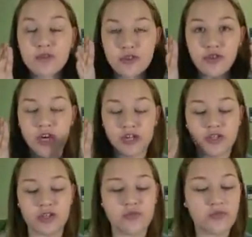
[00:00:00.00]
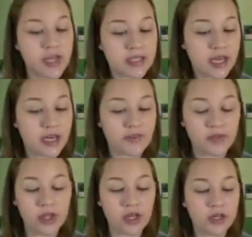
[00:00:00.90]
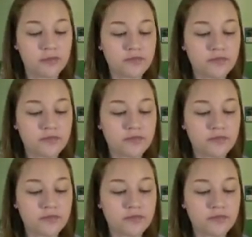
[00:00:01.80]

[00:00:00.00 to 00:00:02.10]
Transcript: structured face kind of look.